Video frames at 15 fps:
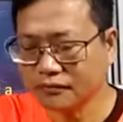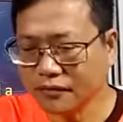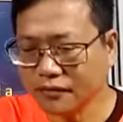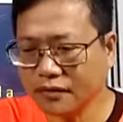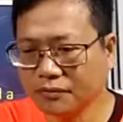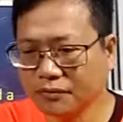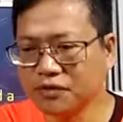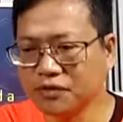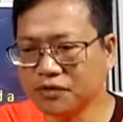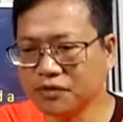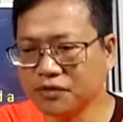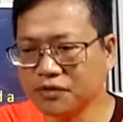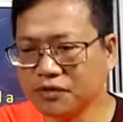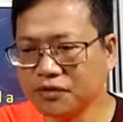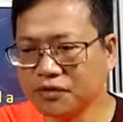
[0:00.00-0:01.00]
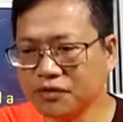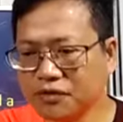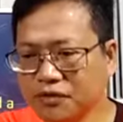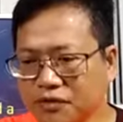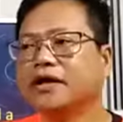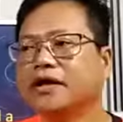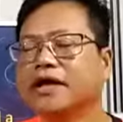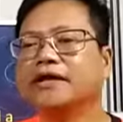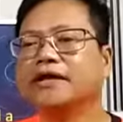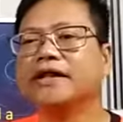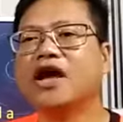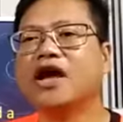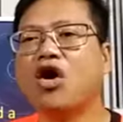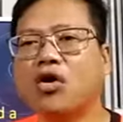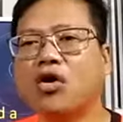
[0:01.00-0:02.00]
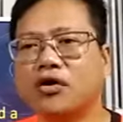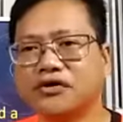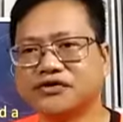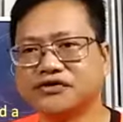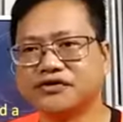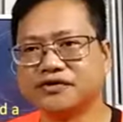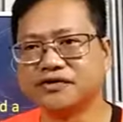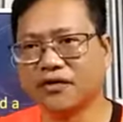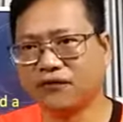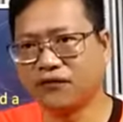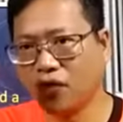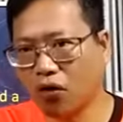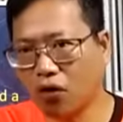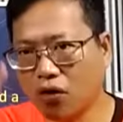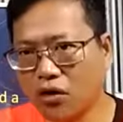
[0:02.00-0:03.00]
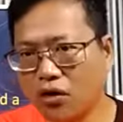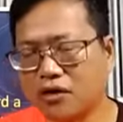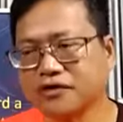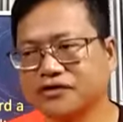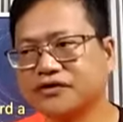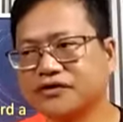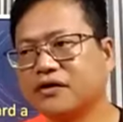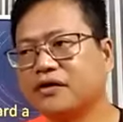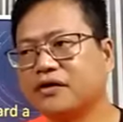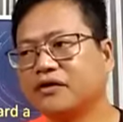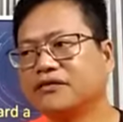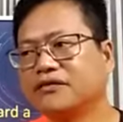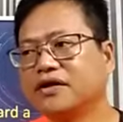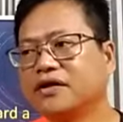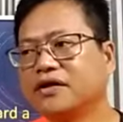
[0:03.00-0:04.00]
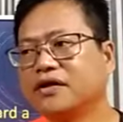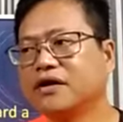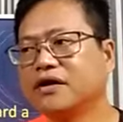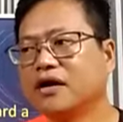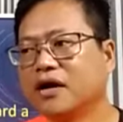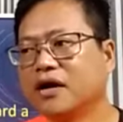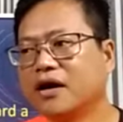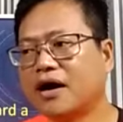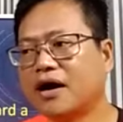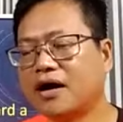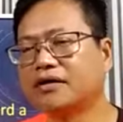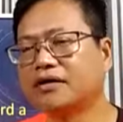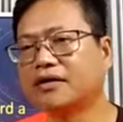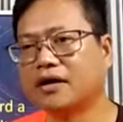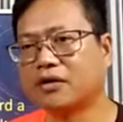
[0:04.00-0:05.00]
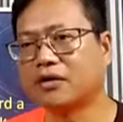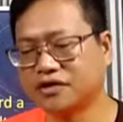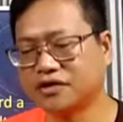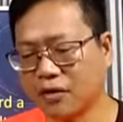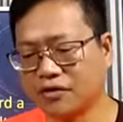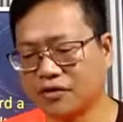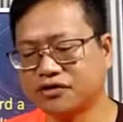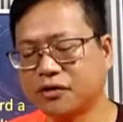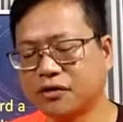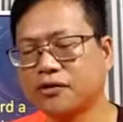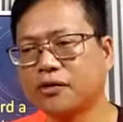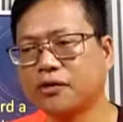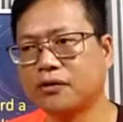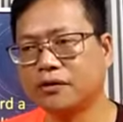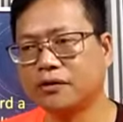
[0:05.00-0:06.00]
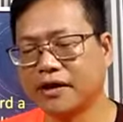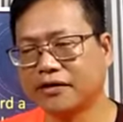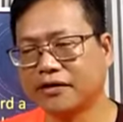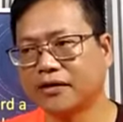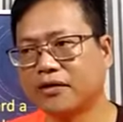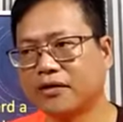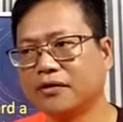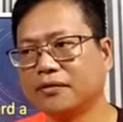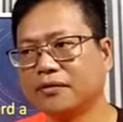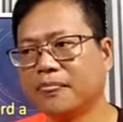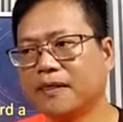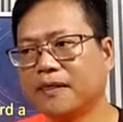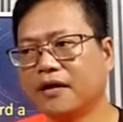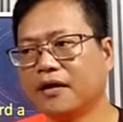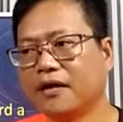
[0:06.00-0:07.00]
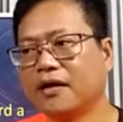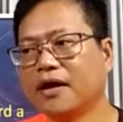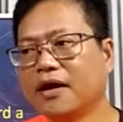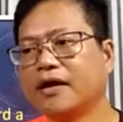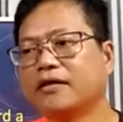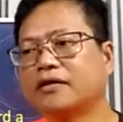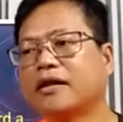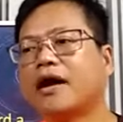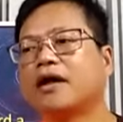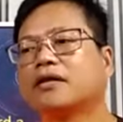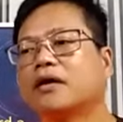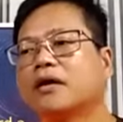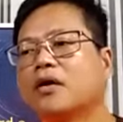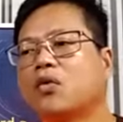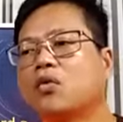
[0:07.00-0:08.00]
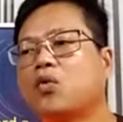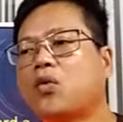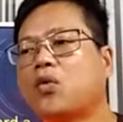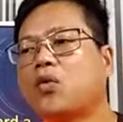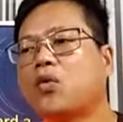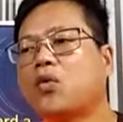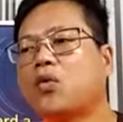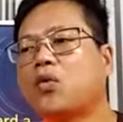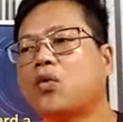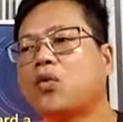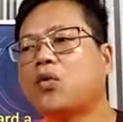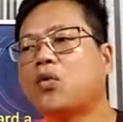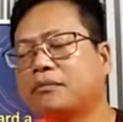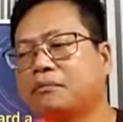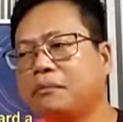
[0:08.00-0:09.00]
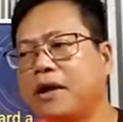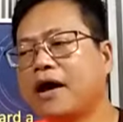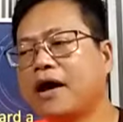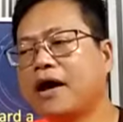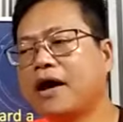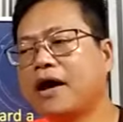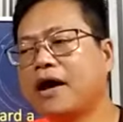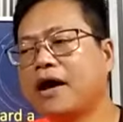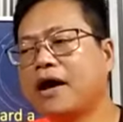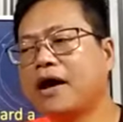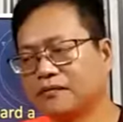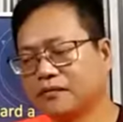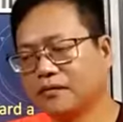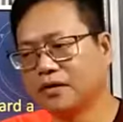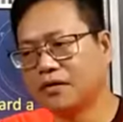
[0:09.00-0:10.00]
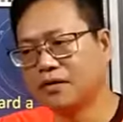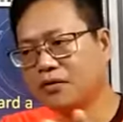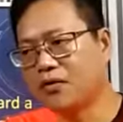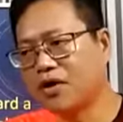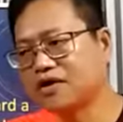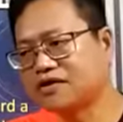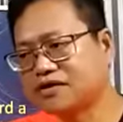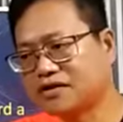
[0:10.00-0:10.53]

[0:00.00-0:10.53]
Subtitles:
put some in the horns, the four horns of the altar, which I will show you later on. And that when that blood was